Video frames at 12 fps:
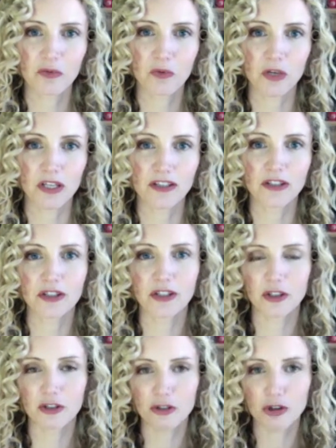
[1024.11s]
with
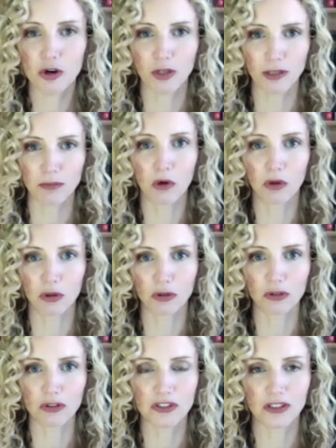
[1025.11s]
controlling
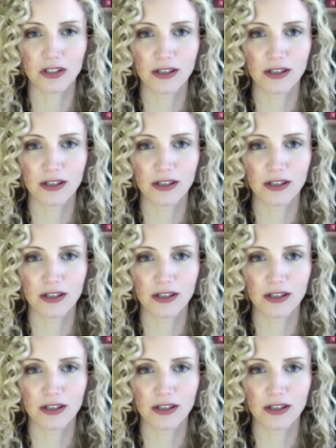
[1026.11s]
morals,